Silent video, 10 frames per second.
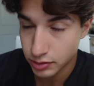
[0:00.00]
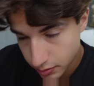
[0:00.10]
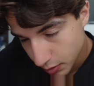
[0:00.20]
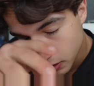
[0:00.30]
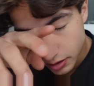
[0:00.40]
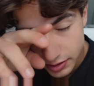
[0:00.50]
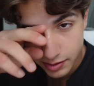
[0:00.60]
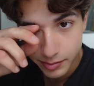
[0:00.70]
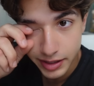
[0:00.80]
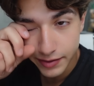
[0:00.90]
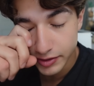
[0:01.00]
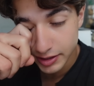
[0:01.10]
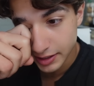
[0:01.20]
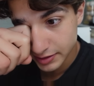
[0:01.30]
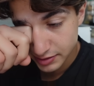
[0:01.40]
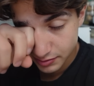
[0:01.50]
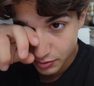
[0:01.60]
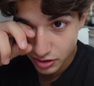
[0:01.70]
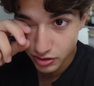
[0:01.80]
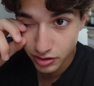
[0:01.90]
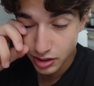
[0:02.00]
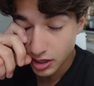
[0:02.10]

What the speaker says: tomorrow because I'm having legs tomorrow.